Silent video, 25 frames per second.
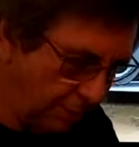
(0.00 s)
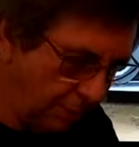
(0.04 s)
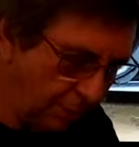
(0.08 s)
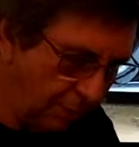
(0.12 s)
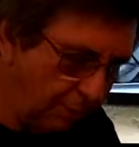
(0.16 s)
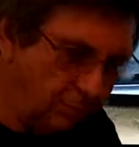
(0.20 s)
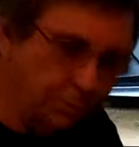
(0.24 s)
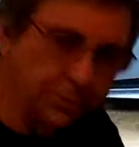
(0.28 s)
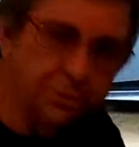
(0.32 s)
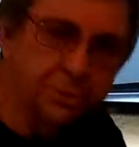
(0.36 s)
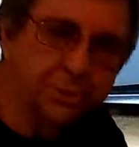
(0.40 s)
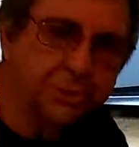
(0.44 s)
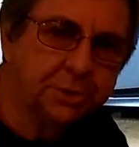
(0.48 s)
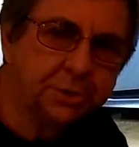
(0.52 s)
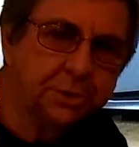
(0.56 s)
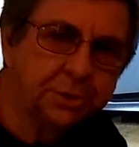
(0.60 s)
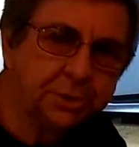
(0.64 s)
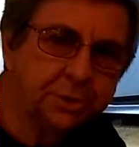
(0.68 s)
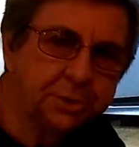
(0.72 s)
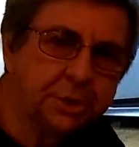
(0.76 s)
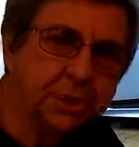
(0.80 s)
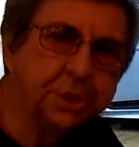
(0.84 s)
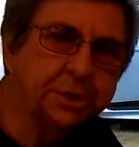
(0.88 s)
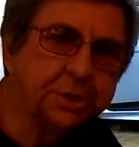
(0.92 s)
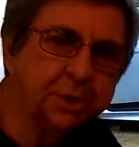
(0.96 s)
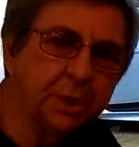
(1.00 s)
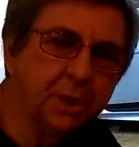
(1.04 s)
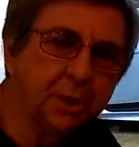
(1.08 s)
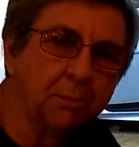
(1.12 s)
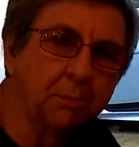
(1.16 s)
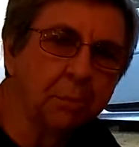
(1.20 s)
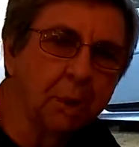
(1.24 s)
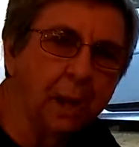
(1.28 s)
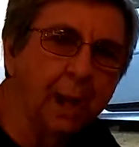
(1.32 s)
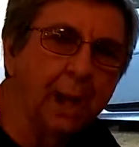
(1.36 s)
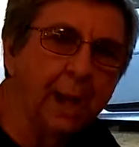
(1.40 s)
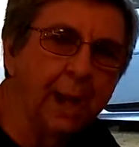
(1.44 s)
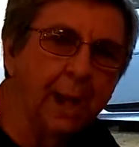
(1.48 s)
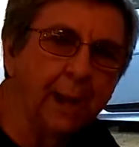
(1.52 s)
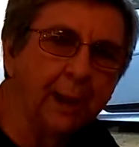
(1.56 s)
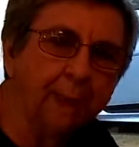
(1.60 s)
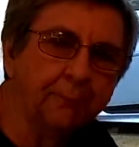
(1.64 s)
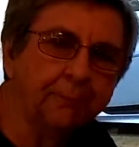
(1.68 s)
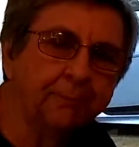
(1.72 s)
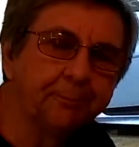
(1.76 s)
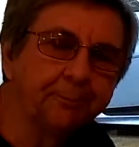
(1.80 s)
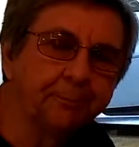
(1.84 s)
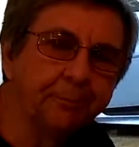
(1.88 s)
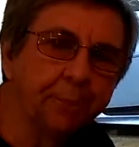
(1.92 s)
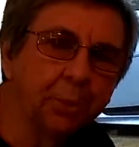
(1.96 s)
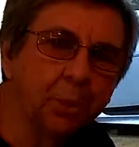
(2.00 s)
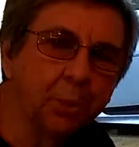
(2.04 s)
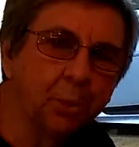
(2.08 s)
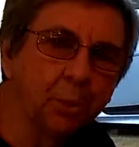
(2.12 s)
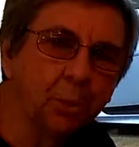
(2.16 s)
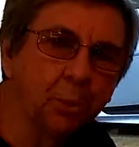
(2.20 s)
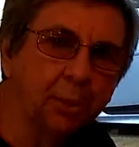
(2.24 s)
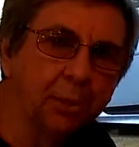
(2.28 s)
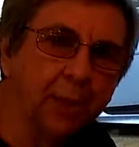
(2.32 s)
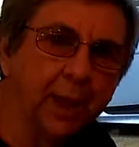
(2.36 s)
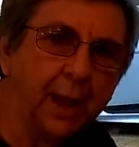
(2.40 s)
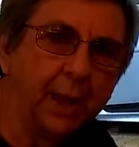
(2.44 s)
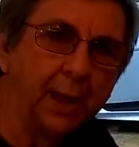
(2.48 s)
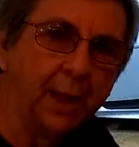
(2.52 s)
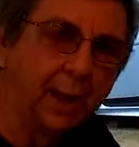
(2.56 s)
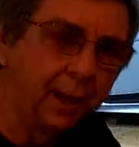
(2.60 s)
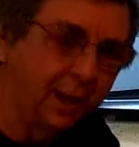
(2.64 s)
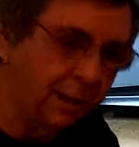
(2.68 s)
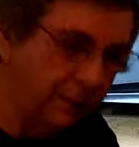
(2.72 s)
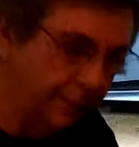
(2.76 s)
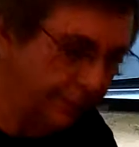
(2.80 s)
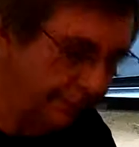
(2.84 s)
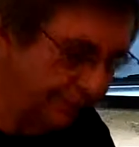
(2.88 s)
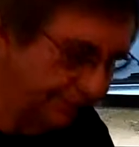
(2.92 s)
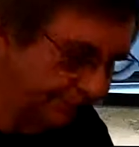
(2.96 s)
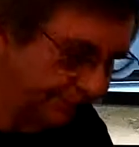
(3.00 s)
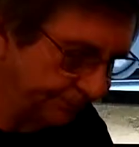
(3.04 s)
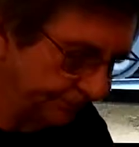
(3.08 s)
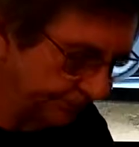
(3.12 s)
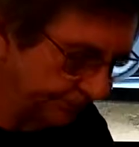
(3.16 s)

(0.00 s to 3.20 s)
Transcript: and all, just to comply with that law.